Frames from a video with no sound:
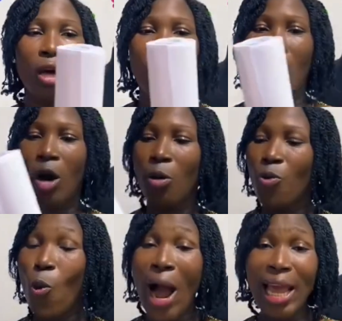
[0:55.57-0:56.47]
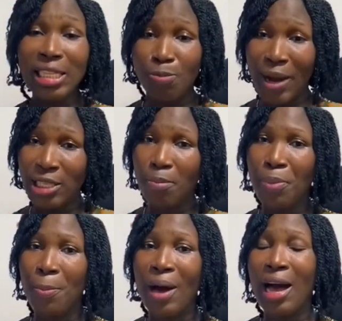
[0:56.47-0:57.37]
white pattern
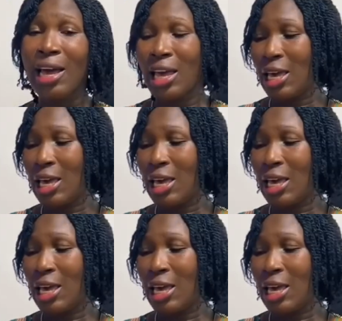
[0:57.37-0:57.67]
paper